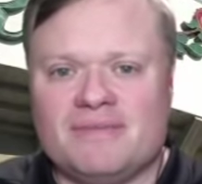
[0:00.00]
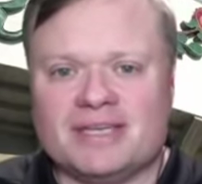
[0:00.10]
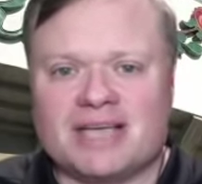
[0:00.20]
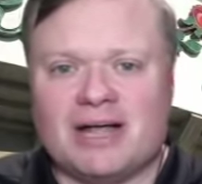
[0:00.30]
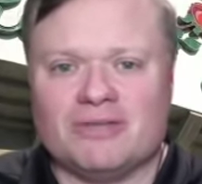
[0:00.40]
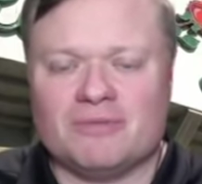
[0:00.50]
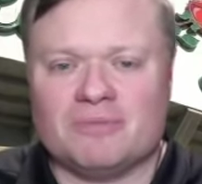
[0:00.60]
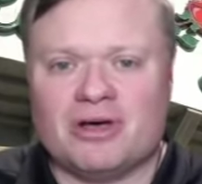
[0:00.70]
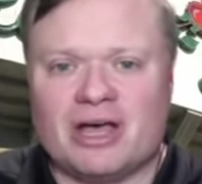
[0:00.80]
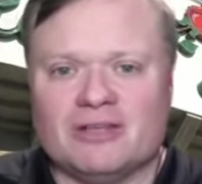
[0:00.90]
that makes college
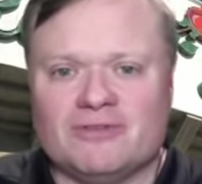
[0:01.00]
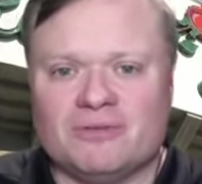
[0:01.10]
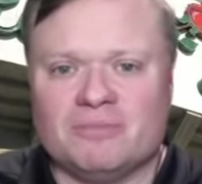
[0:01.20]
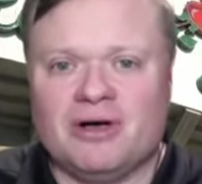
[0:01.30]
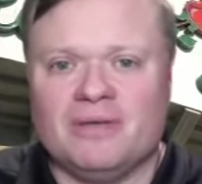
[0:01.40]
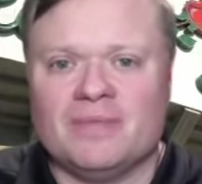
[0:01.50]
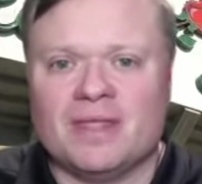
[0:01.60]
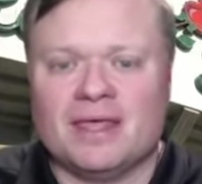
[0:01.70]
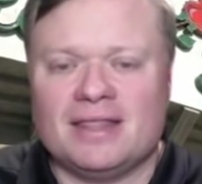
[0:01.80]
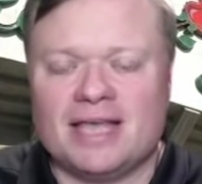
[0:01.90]
football.
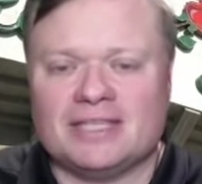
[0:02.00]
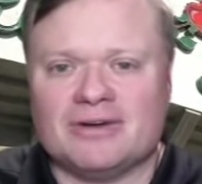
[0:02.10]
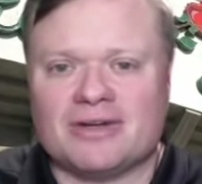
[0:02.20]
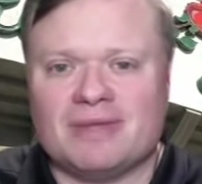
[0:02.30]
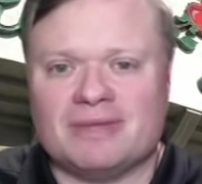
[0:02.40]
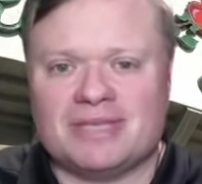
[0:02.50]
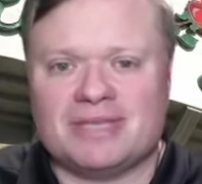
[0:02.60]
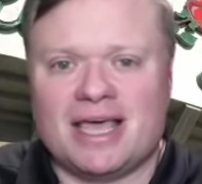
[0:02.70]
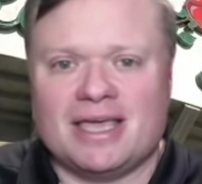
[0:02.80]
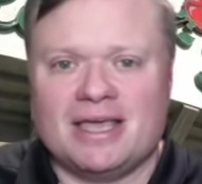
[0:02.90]
That's all coming up
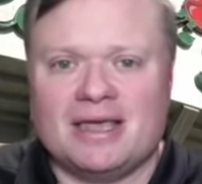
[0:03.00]
today.